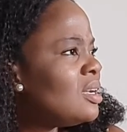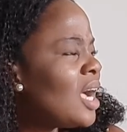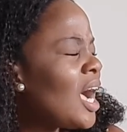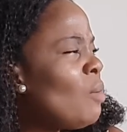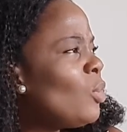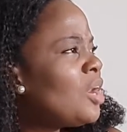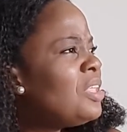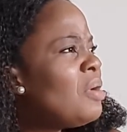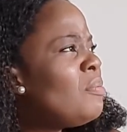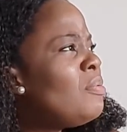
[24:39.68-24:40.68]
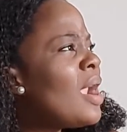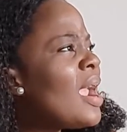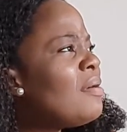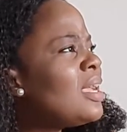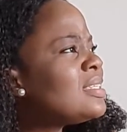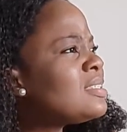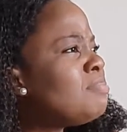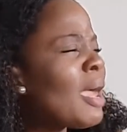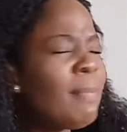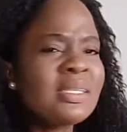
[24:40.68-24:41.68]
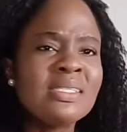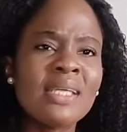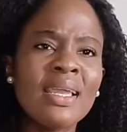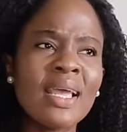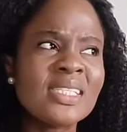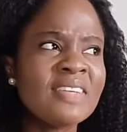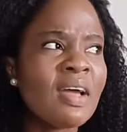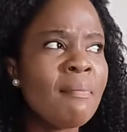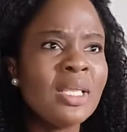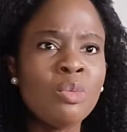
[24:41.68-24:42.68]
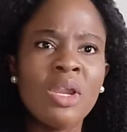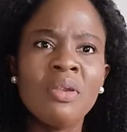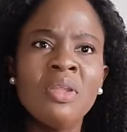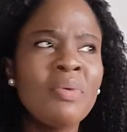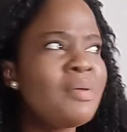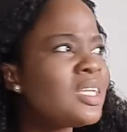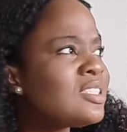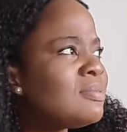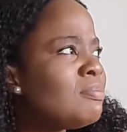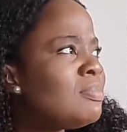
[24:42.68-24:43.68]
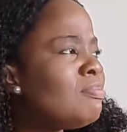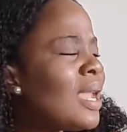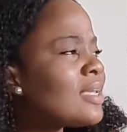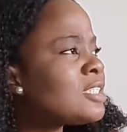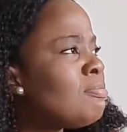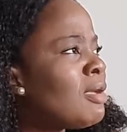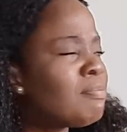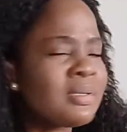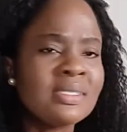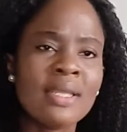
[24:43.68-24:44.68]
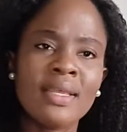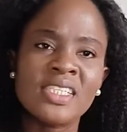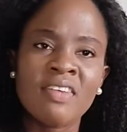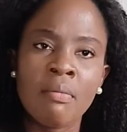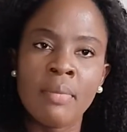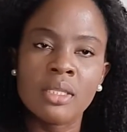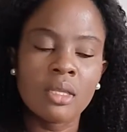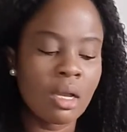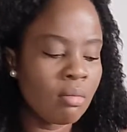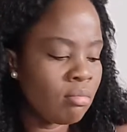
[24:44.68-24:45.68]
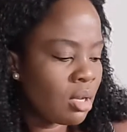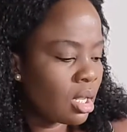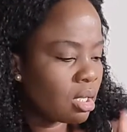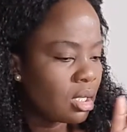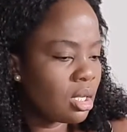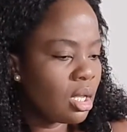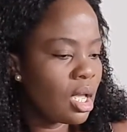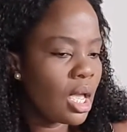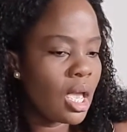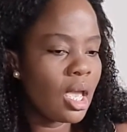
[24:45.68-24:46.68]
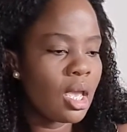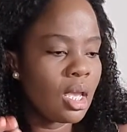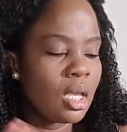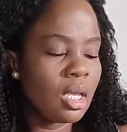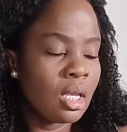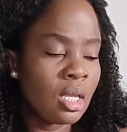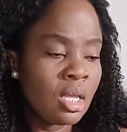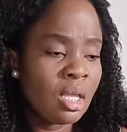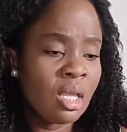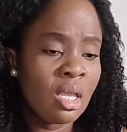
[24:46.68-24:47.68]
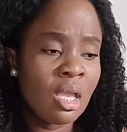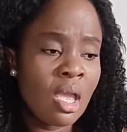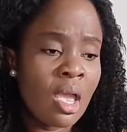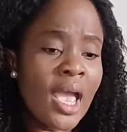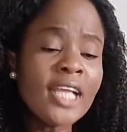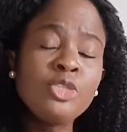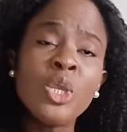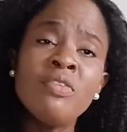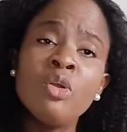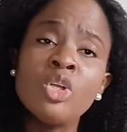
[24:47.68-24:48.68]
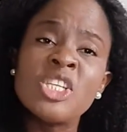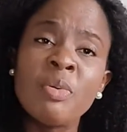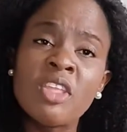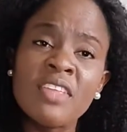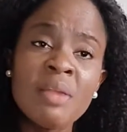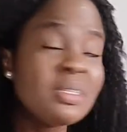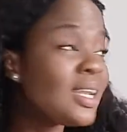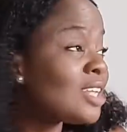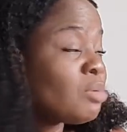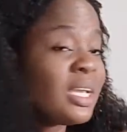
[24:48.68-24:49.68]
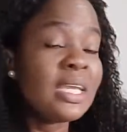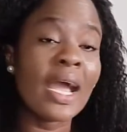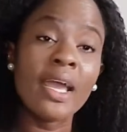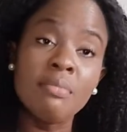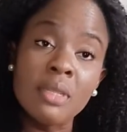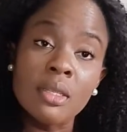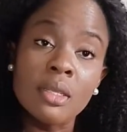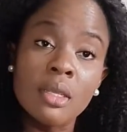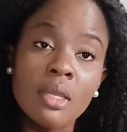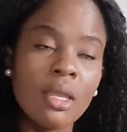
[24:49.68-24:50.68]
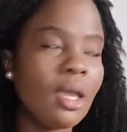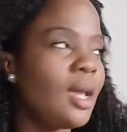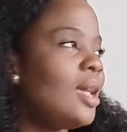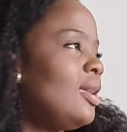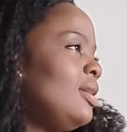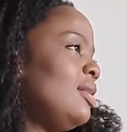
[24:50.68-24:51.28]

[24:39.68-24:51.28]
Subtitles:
I'm one of the rarest black person that he has ever met. One of the rarest black smart person that he has ever met. I'm like, hey! And to even go to the point that telling me, say, that's why he hired me. Hey!